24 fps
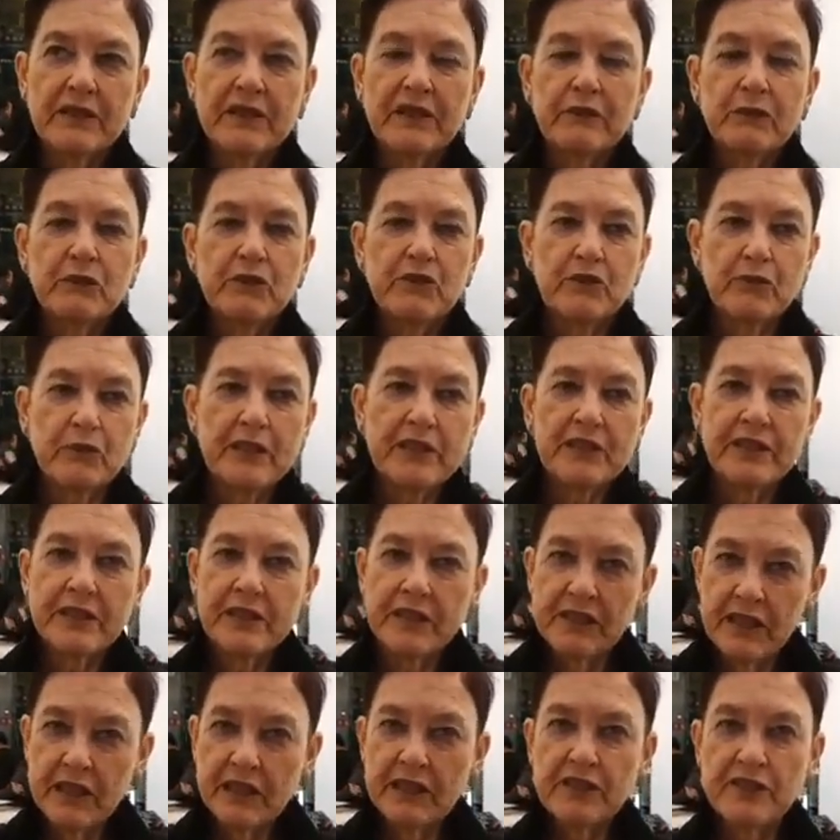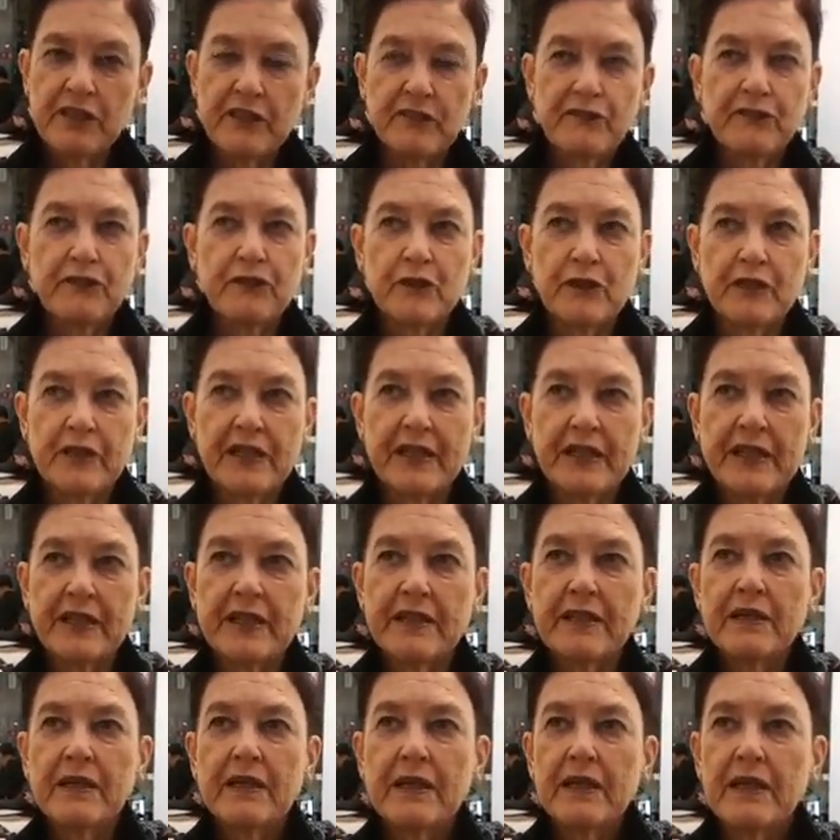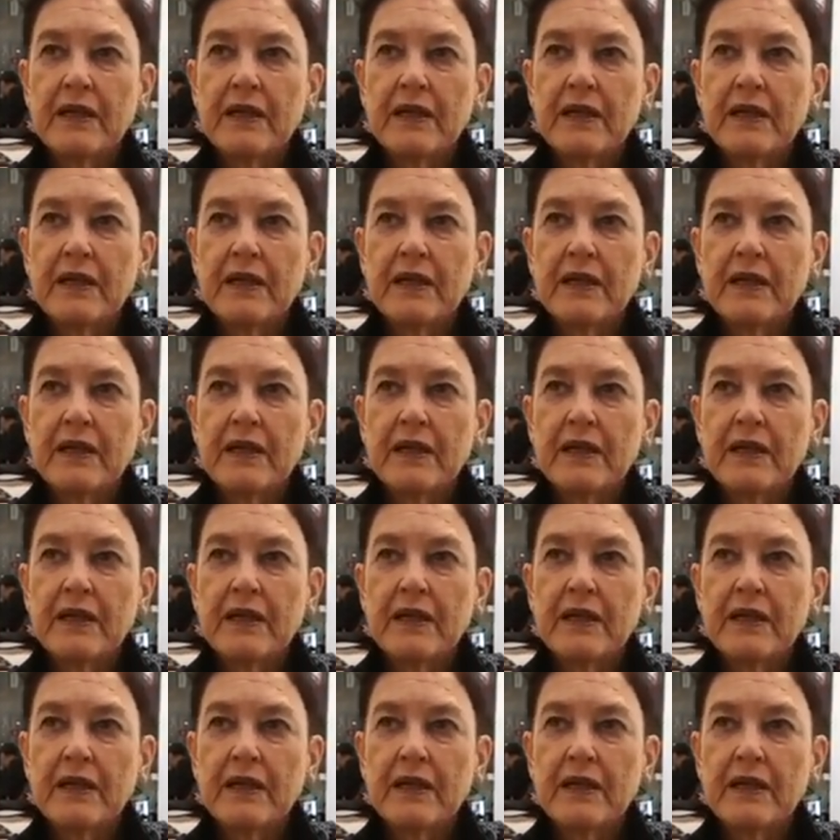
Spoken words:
It was written in 1948.